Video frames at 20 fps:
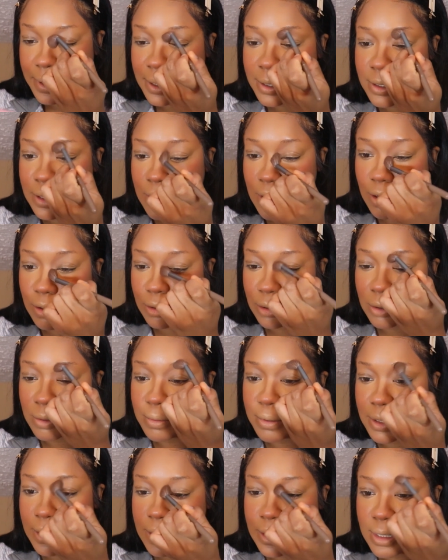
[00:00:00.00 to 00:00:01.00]
and just go through
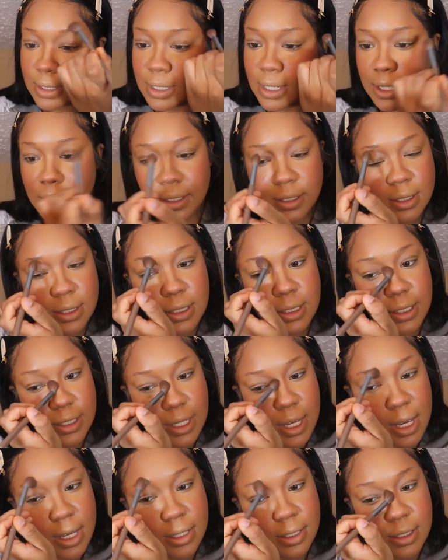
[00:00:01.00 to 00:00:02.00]
and just nicely
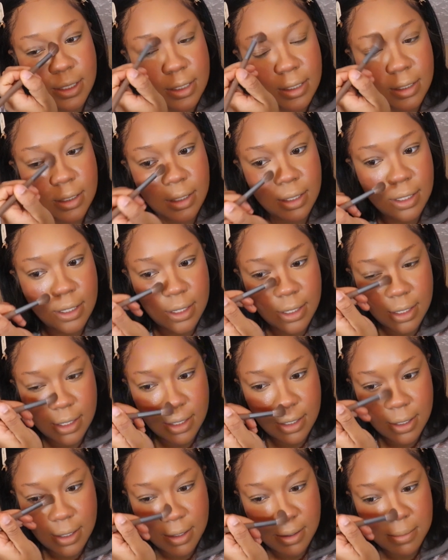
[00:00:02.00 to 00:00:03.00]
set
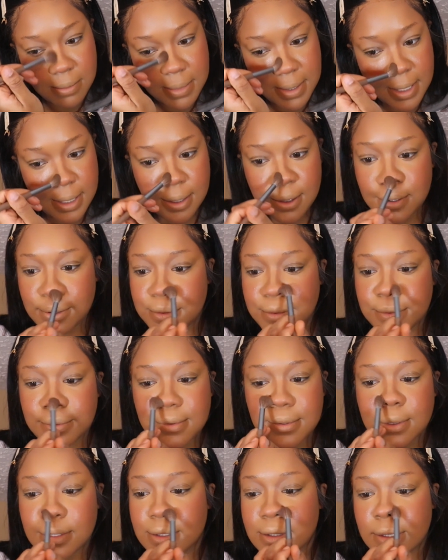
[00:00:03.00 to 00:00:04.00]
my
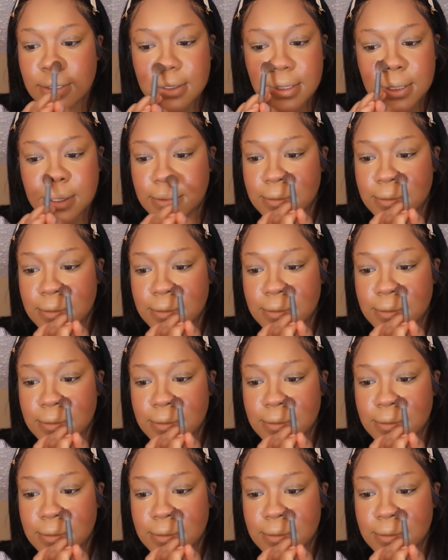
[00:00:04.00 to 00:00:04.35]
nose.